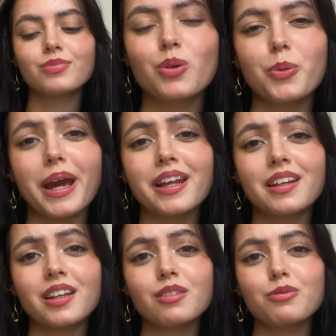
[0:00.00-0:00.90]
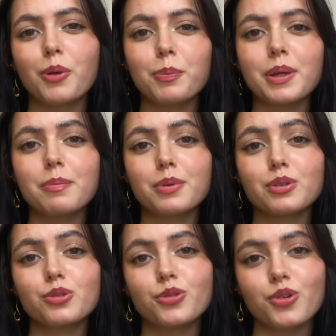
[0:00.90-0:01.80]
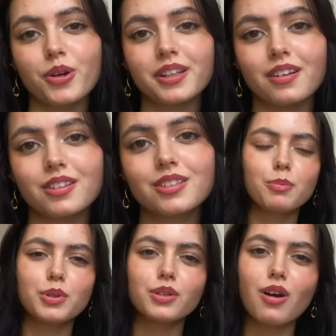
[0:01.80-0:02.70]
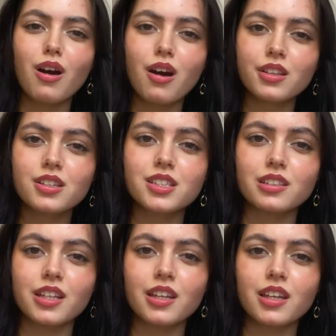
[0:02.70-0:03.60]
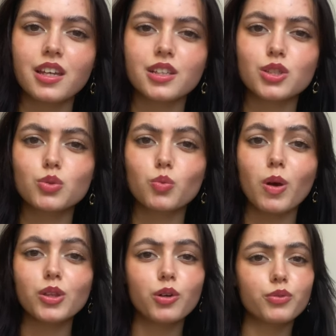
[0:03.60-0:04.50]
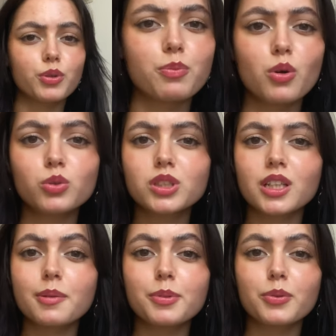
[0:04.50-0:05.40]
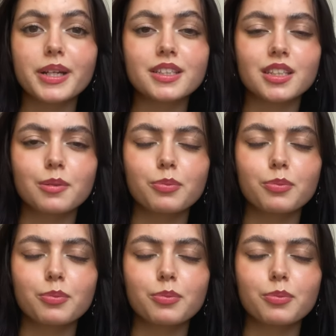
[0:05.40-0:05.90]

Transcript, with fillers: waiting for people to join us. But honestly, it's one of the most liberating